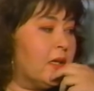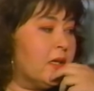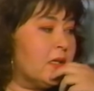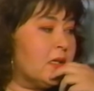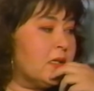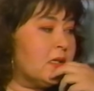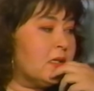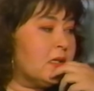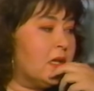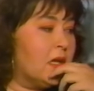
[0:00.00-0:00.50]

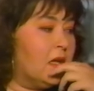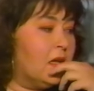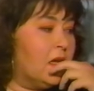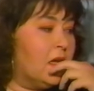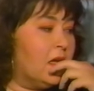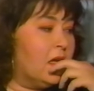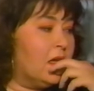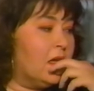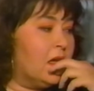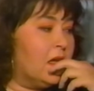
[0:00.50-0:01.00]

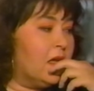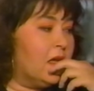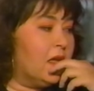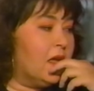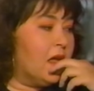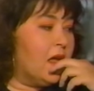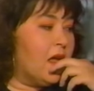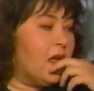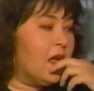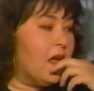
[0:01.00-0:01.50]

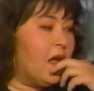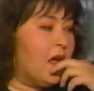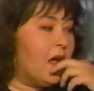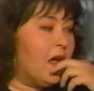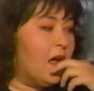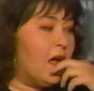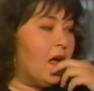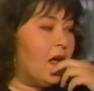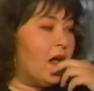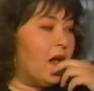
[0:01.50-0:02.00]

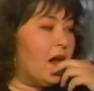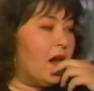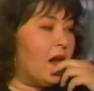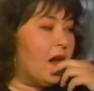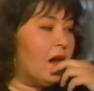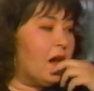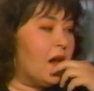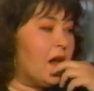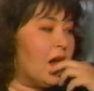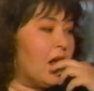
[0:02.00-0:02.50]

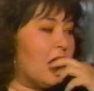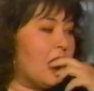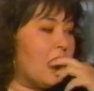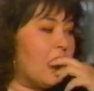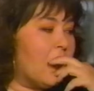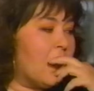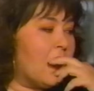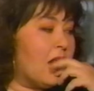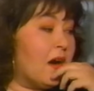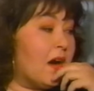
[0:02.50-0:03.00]

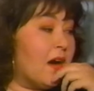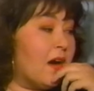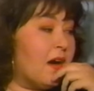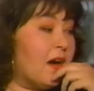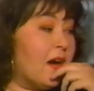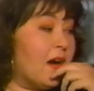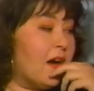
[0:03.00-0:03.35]
No one is speaking in this clip.